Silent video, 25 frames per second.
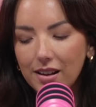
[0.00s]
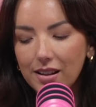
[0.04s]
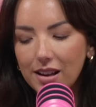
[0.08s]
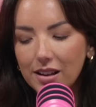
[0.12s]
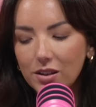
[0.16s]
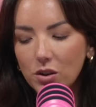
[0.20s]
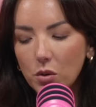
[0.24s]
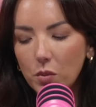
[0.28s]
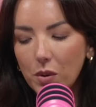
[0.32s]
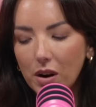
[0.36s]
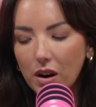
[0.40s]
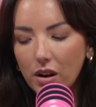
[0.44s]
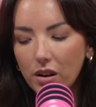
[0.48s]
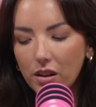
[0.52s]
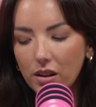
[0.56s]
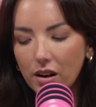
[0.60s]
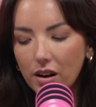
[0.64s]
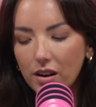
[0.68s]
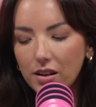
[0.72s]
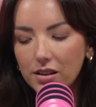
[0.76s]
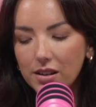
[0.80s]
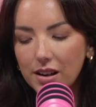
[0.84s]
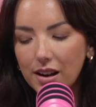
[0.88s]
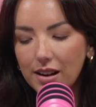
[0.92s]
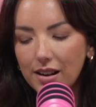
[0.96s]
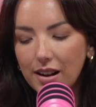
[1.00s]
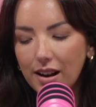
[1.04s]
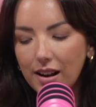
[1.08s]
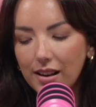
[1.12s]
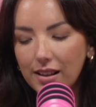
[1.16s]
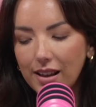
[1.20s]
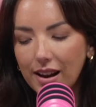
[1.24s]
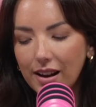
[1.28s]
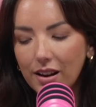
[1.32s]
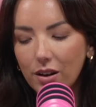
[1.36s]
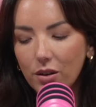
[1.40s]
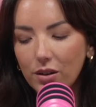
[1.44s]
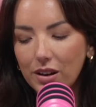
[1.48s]
This will be our 3rd, and I
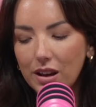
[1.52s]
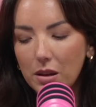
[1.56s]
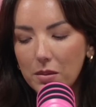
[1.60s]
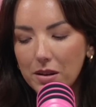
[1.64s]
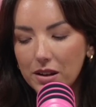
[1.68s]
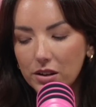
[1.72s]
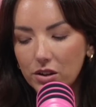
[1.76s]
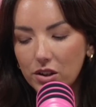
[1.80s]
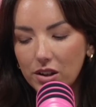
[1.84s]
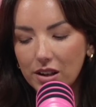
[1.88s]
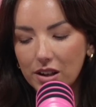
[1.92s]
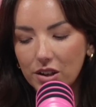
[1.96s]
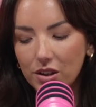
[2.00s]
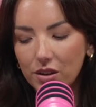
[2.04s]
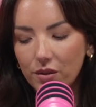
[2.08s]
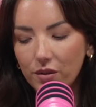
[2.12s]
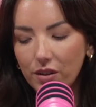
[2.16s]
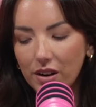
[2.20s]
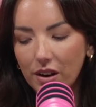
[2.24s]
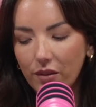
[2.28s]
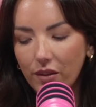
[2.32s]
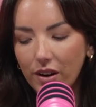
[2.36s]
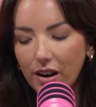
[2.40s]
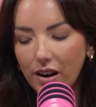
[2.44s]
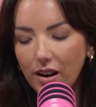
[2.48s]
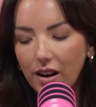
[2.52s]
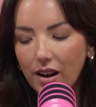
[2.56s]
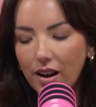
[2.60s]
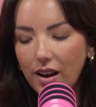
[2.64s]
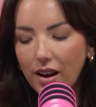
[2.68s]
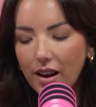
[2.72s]
think I'll keep this tradition forever.